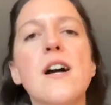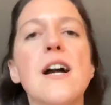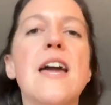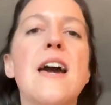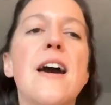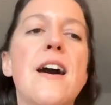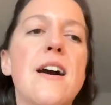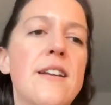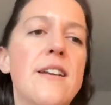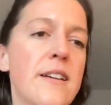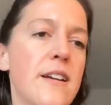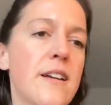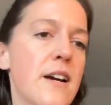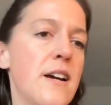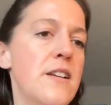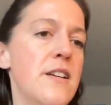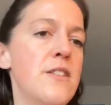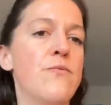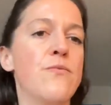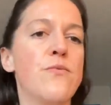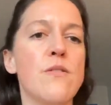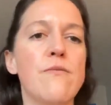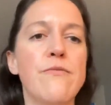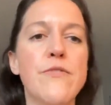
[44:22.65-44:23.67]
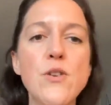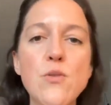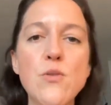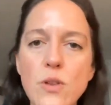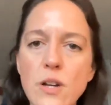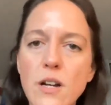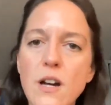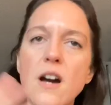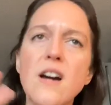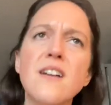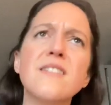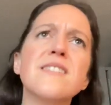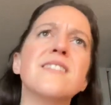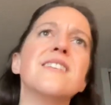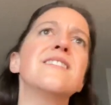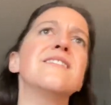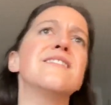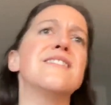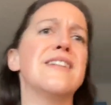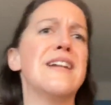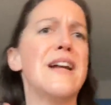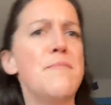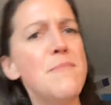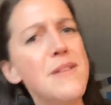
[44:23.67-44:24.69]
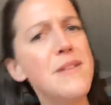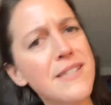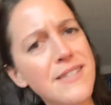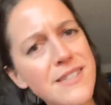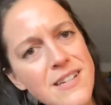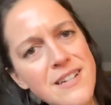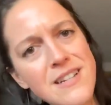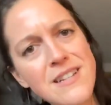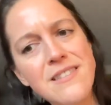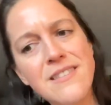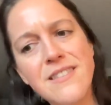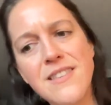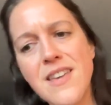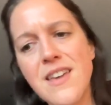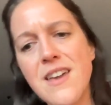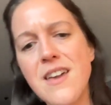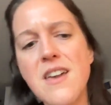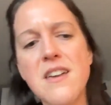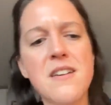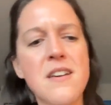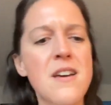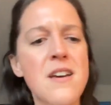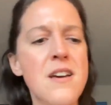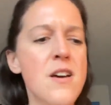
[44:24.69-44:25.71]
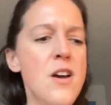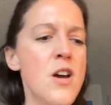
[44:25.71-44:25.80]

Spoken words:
I had it kind of review the content. Did I miss anything?